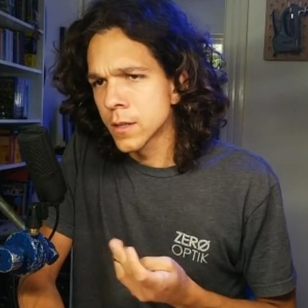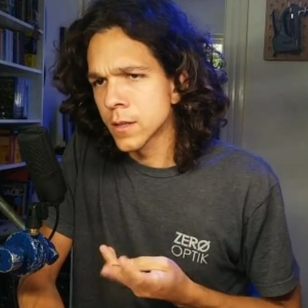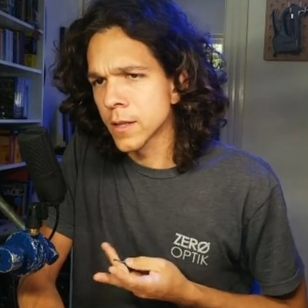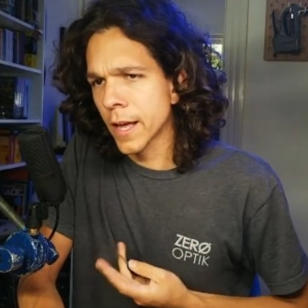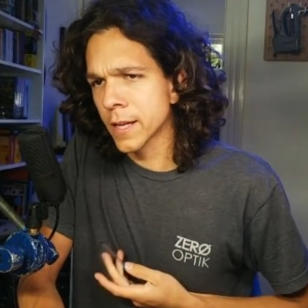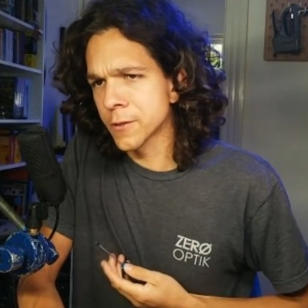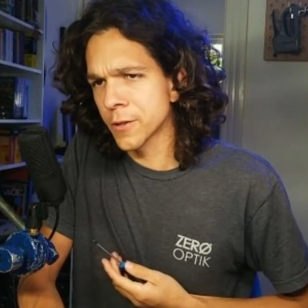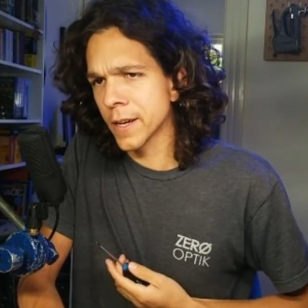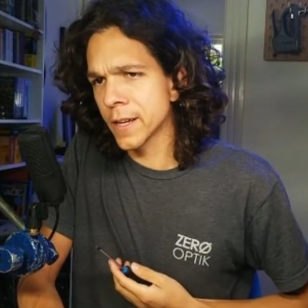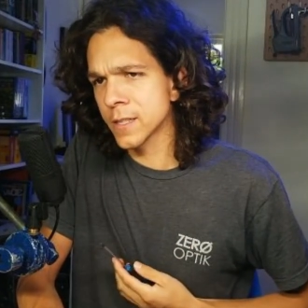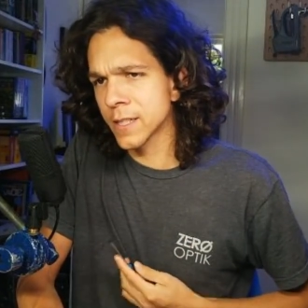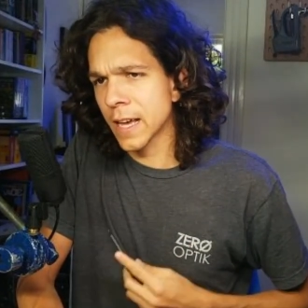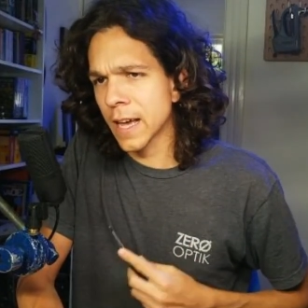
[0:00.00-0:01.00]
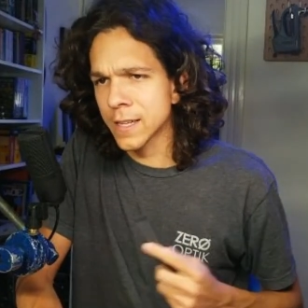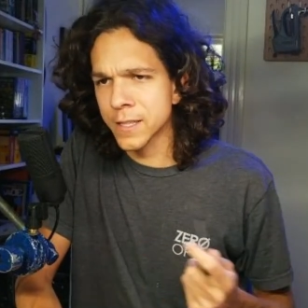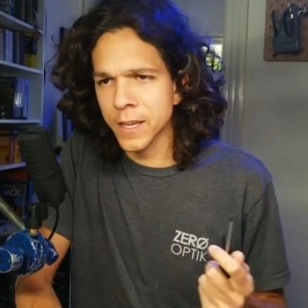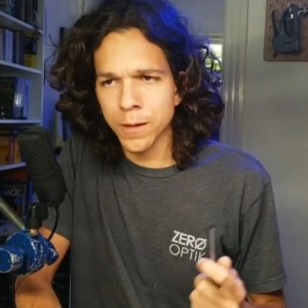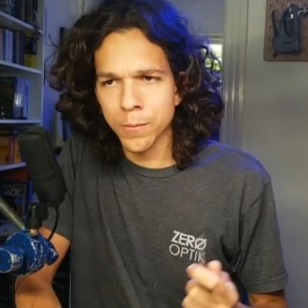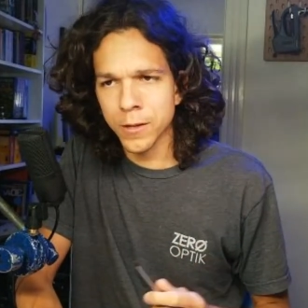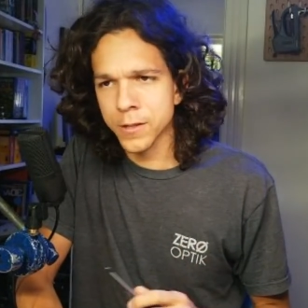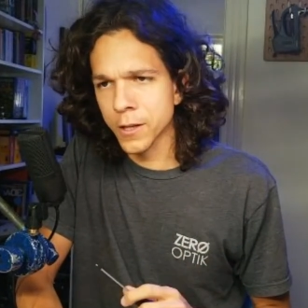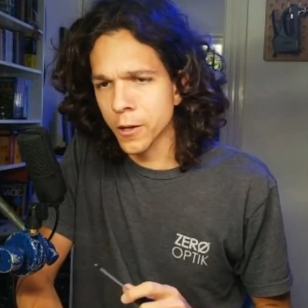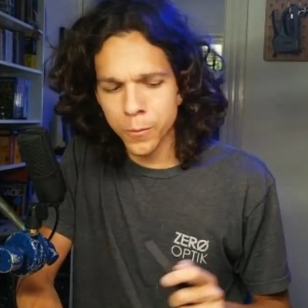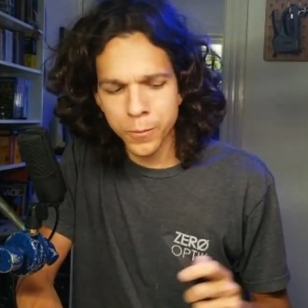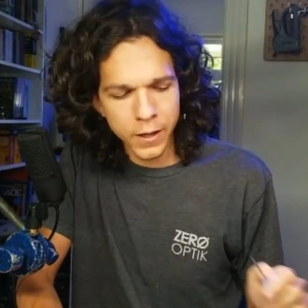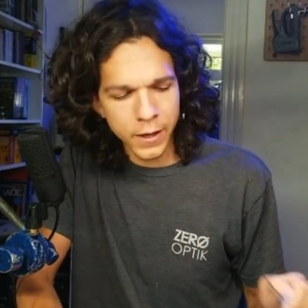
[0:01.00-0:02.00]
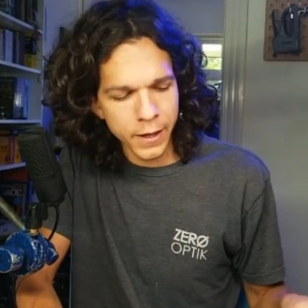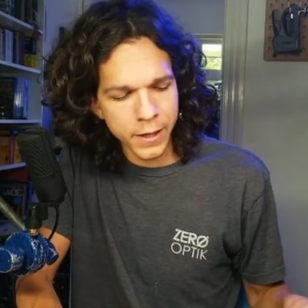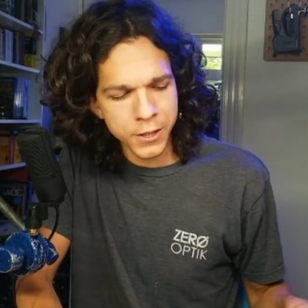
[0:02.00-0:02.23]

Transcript: Andre is asking about the Kowa B&H